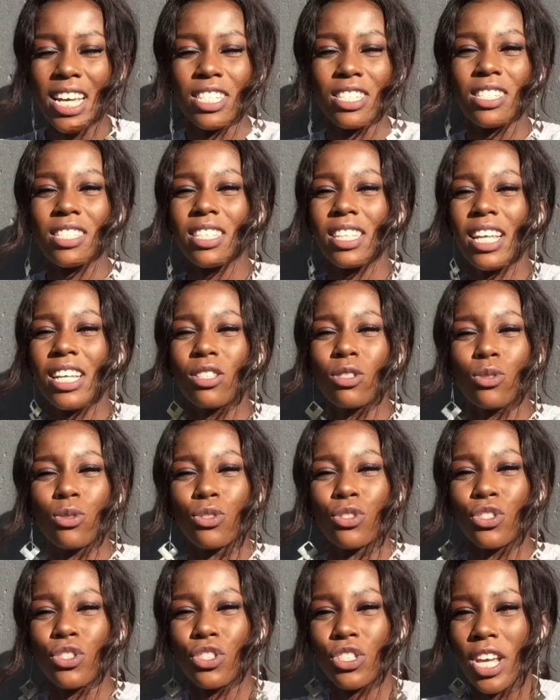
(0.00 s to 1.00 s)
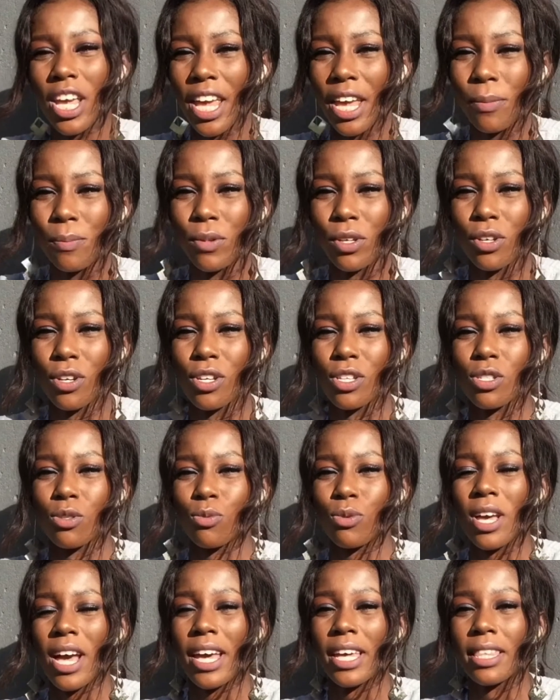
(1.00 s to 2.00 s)
Just learn to share
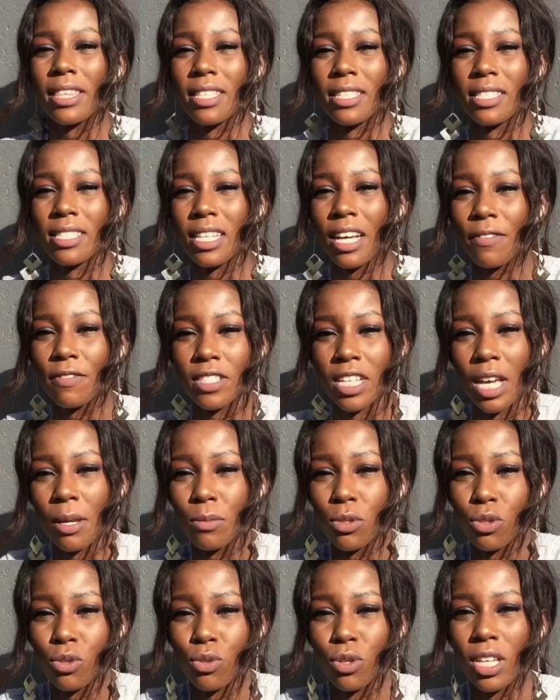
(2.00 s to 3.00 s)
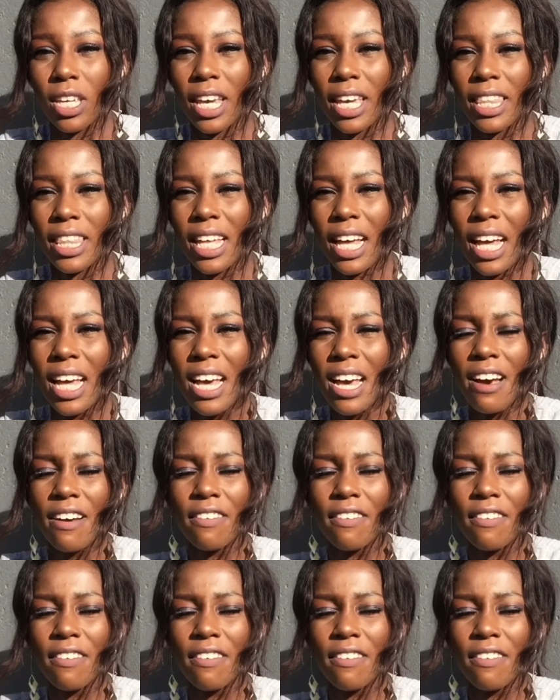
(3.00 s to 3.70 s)
because we are in these tough times together.